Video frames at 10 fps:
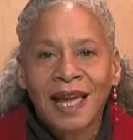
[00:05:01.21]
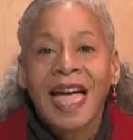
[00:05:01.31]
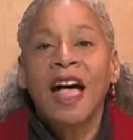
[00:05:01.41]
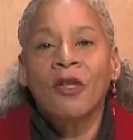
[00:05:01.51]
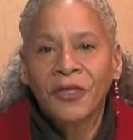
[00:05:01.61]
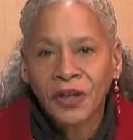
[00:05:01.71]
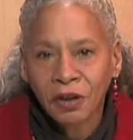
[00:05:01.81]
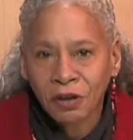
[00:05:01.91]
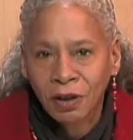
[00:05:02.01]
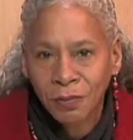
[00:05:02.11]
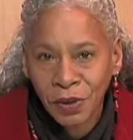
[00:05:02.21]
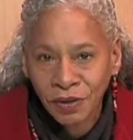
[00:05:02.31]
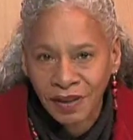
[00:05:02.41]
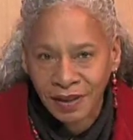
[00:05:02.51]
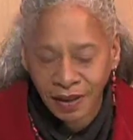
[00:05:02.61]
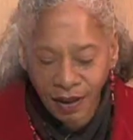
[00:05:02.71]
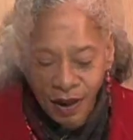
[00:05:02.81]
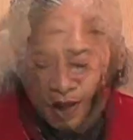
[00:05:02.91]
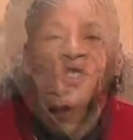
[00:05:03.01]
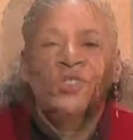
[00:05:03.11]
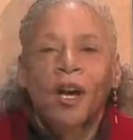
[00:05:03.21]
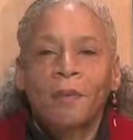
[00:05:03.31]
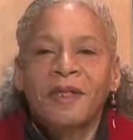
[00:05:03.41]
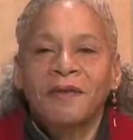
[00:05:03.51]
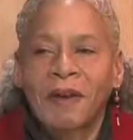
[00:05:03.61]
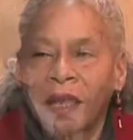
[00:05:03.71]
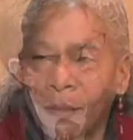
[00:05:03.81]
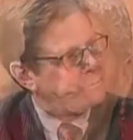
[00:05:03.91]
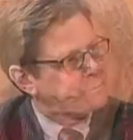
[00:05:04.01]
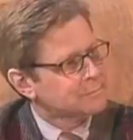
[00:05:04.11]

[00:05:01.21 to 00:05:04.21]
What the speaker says: healthier community, job development.